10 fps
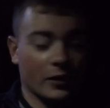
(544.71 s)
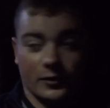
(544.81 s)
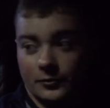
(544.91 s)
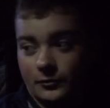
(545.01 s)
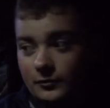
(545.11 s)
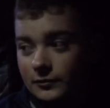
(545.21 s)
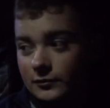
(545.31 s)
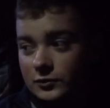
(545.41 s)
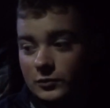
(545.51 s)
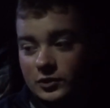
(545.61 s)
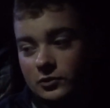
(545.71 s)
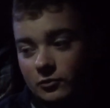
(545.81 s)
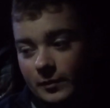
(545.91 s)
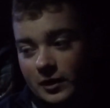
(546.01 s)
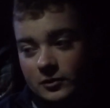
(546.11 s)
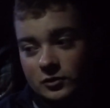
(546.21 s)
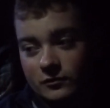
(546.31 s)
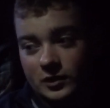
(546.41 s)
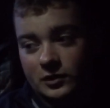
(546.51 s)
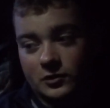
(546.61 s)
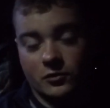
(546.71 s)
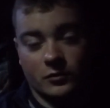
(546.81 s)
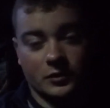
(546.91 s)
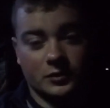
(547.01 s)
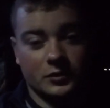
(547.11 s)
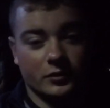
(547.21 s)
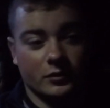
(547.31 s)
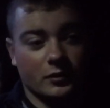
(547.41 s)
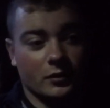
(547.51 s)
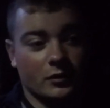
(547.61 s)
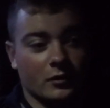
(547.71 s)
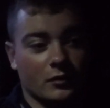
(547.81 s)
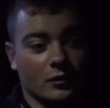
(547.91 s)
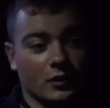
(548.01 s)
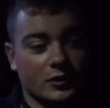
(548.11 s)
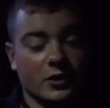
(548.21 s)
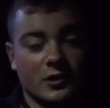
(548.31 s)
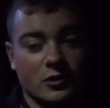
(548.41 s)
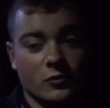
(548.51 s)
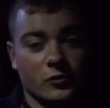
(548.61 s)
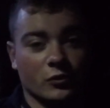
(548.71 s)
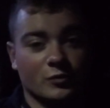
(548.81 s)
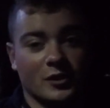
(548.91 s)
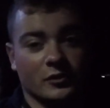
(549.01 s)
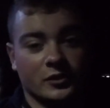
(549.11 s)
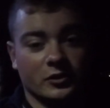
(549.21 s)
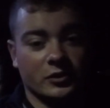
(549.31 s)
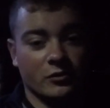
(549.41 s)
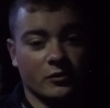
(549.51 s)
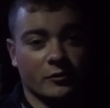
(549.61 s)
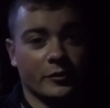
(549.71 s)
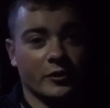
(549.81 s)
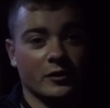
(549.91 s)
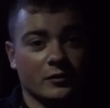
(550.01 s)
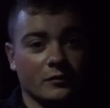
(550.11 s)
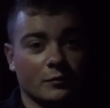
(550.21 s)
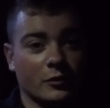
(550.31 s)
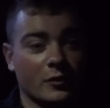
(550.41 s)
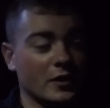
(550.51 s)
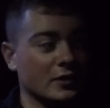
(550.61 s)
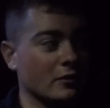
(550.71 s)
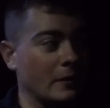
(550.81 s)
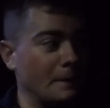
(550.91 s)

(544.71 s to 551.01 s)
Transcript: to switch the door panels over, get the new ones. It's gonna need new door speakers here soon. They're pretty messed up.